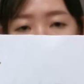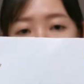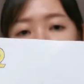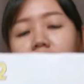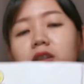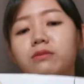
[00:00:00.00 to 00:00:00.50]

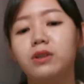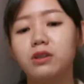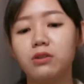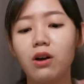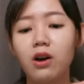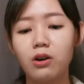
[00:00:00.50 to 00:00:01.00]
child in the
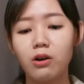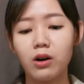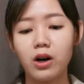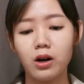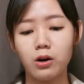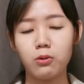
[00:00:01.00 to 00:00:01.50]
video,
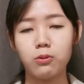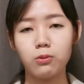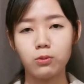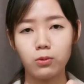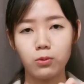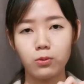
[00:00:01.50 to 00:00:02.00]

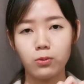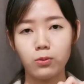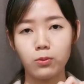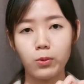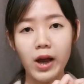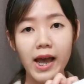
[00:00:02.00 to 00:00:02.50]
who
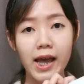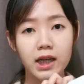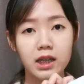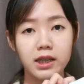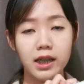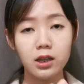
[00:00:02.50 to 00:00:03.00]
wear
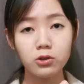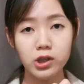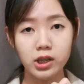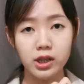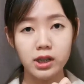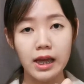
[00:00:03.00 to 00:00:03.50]
a yellow
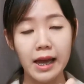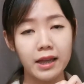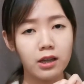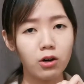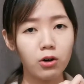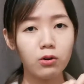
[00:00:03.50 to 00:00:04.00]
shirt and
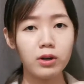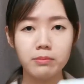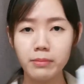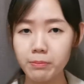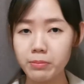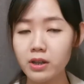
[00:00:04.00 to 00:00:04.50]
hold a
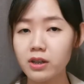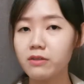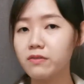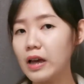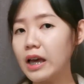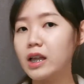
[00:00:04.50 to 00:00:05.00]
maple leaf
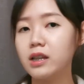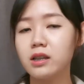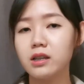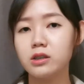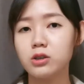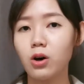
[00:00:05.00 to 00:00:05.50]
and
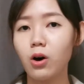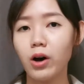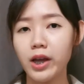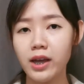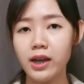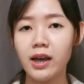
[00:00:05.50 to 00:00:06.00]
the
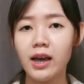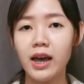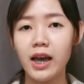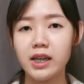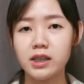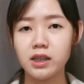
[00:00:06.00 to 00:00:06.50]
toy,
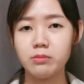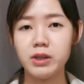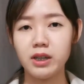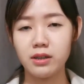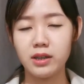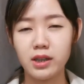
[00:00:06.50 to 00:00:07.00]
and keep
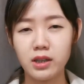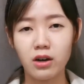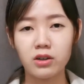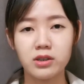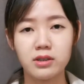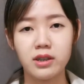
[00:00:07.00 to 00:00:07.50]
hitting
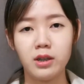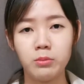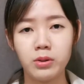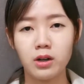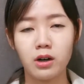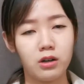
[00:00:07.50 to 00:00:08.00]
on the
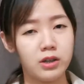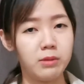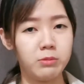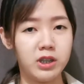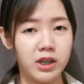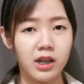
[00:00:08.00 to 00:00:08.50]
table or keep
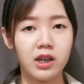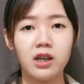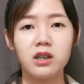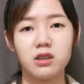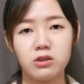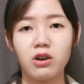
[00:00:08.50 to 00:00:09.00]

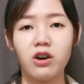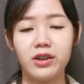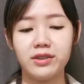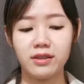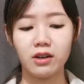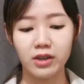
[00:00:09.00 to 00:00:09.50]
shaking the
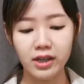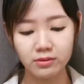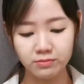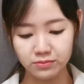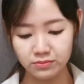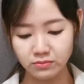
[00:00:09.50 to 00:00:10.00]
toys. Okay,
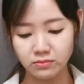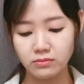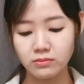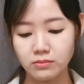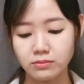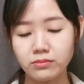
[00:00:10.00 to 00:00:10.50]

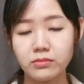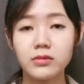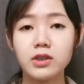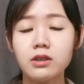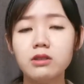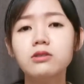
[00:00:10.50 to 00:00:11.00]

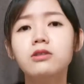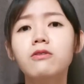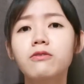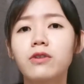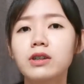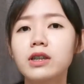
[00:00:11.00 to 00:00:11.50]
so
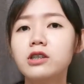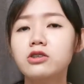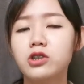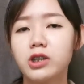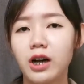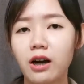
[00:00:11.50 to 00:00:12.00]
for this
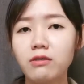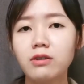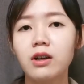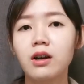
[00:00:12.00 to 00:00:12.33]
child,